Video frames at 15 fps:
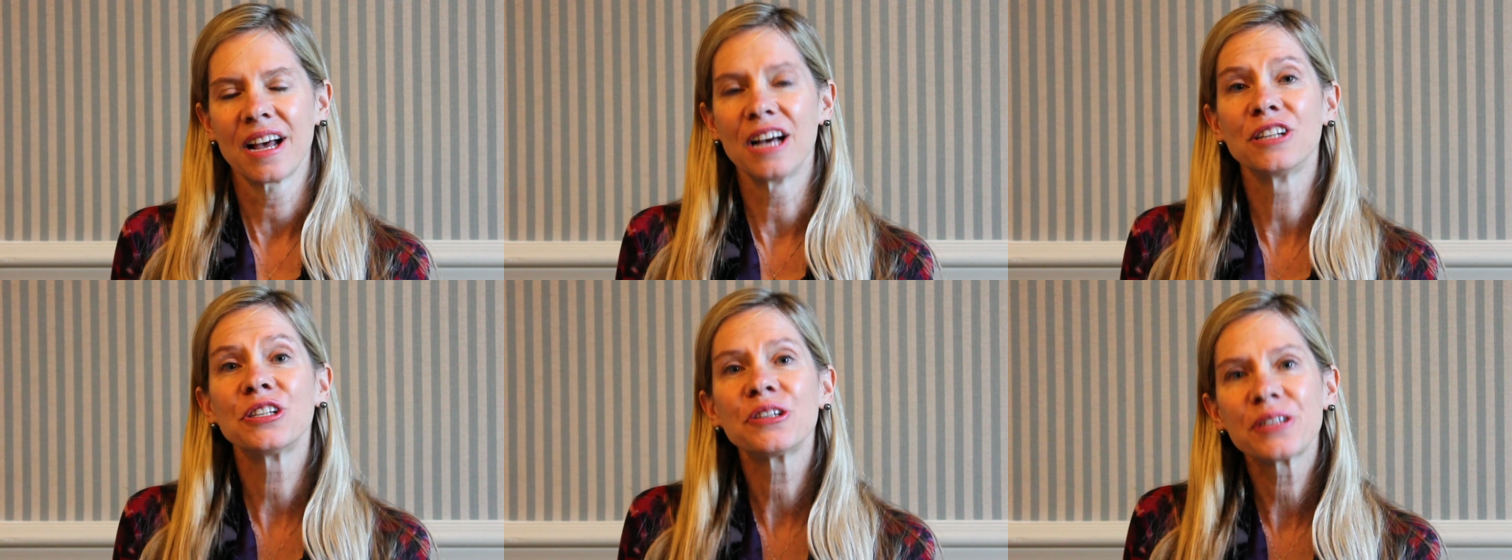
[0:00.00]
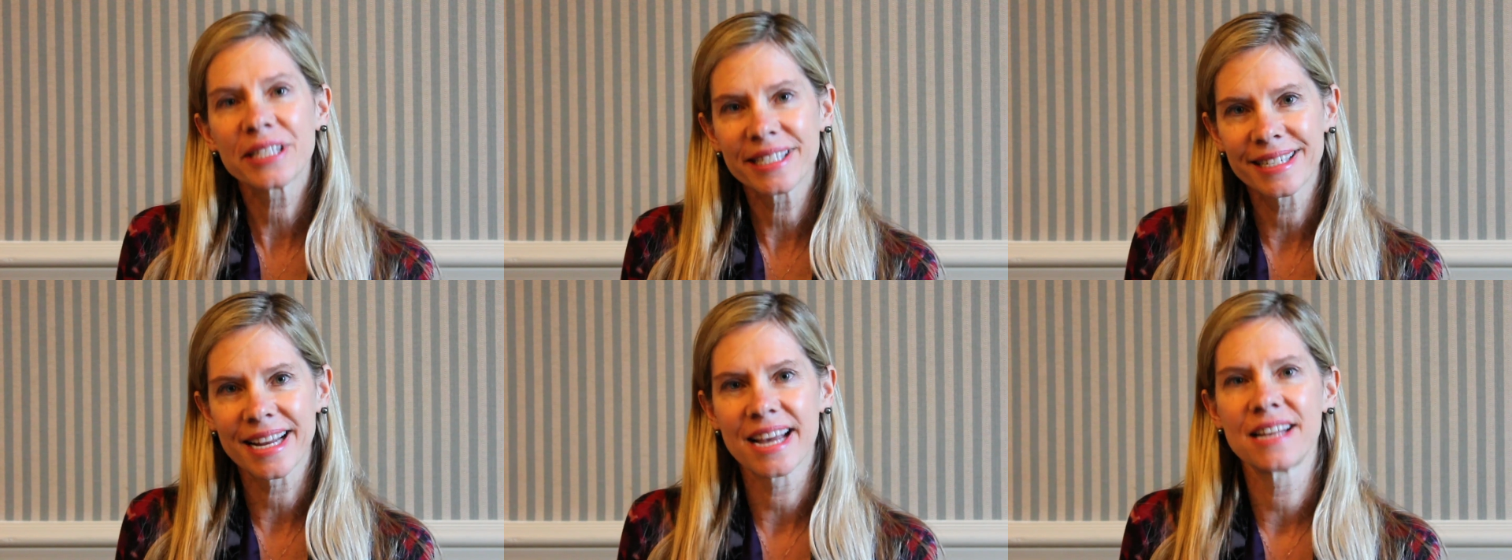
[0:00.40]

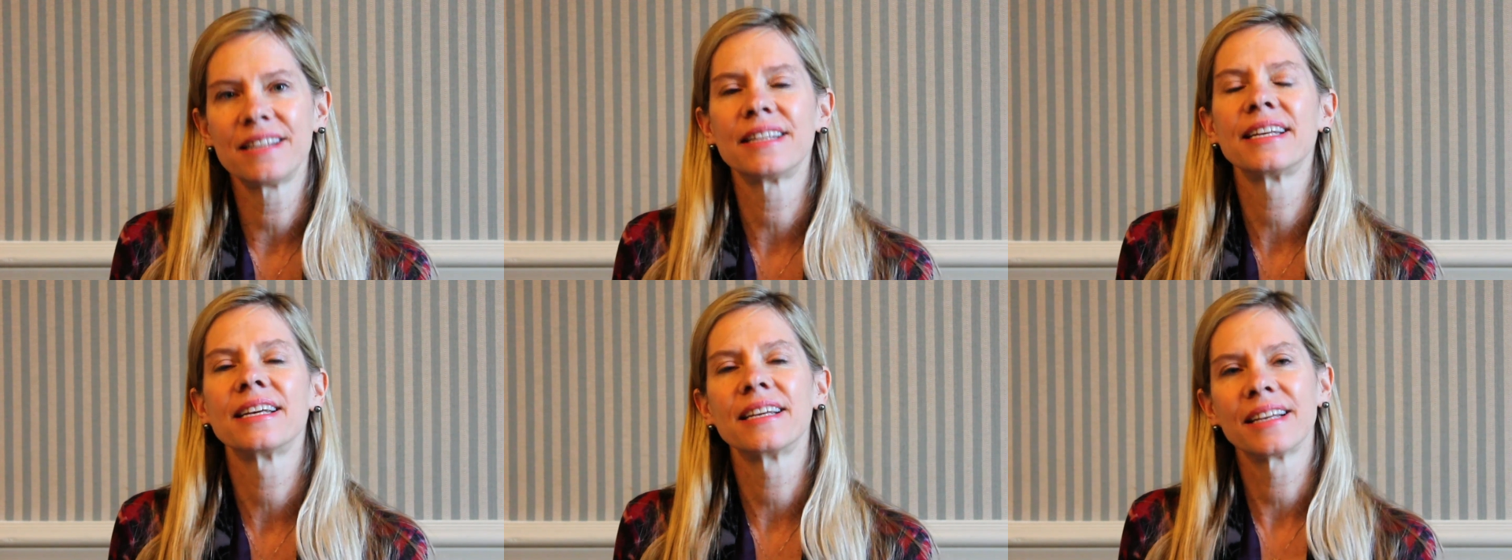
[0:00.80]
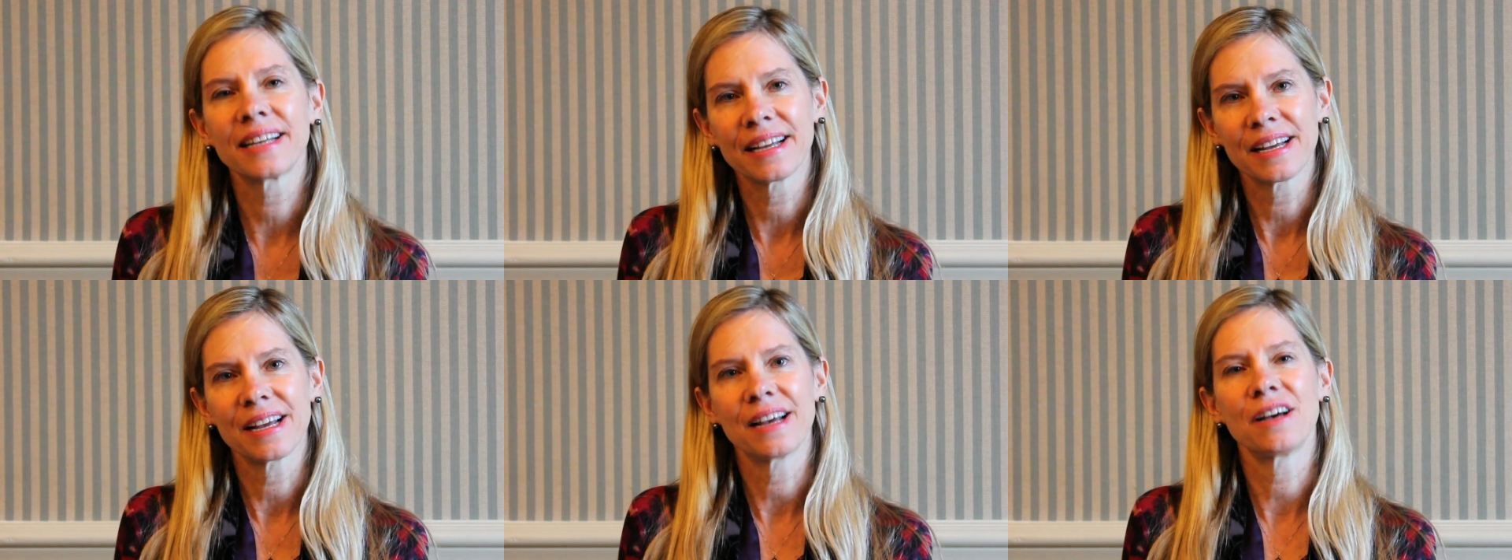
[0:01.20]
Understanding
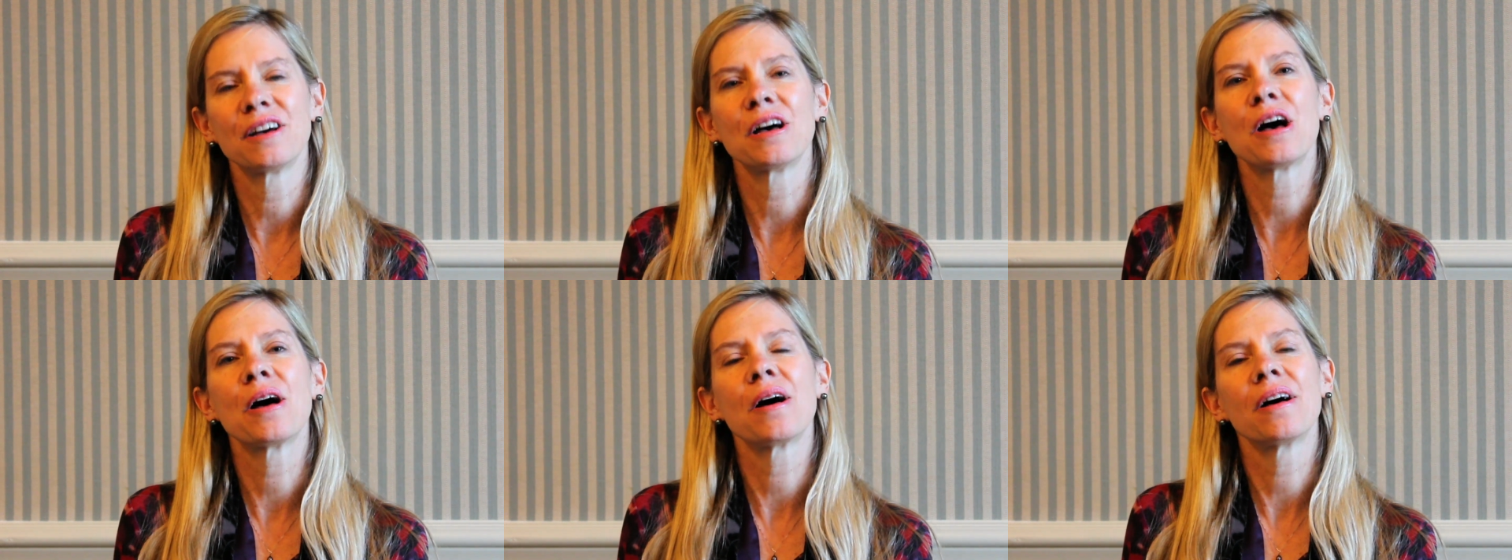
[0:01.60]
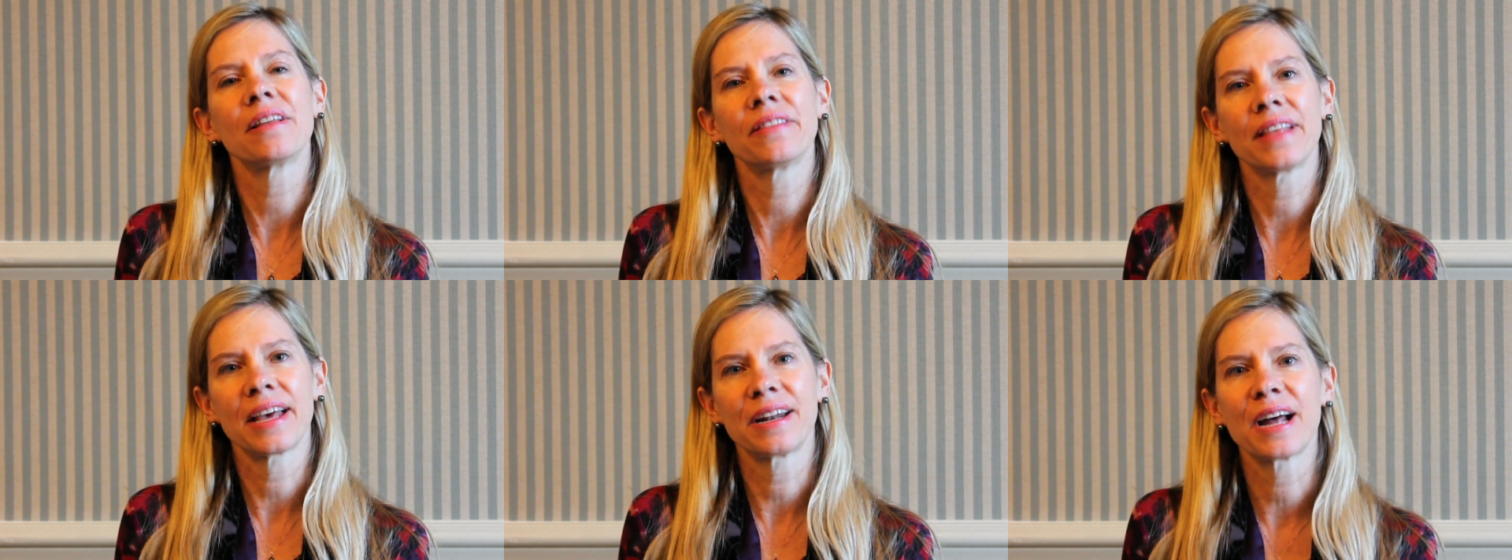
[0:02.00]

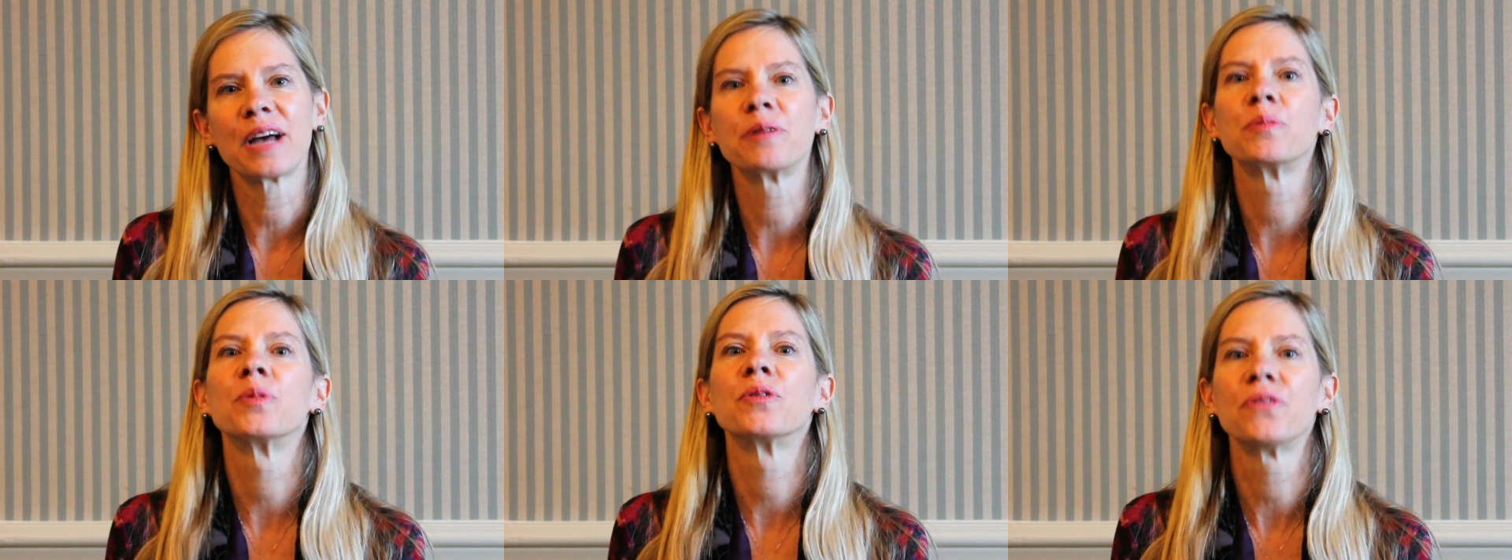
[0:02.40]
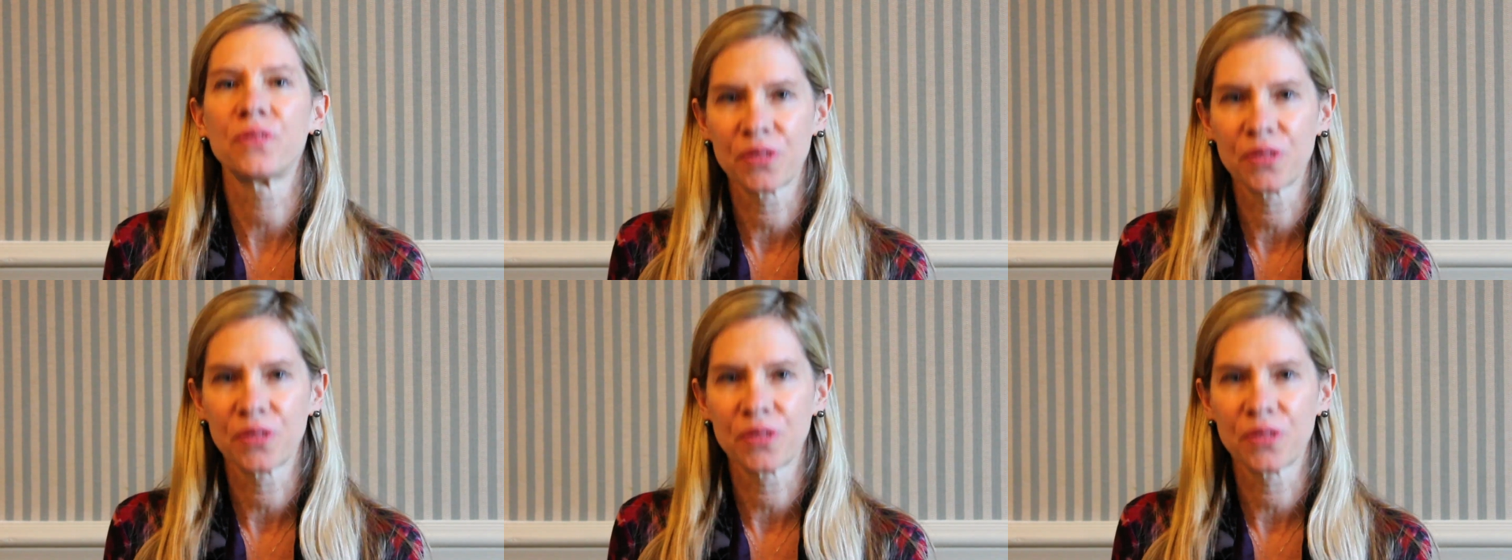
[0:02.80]
that I am a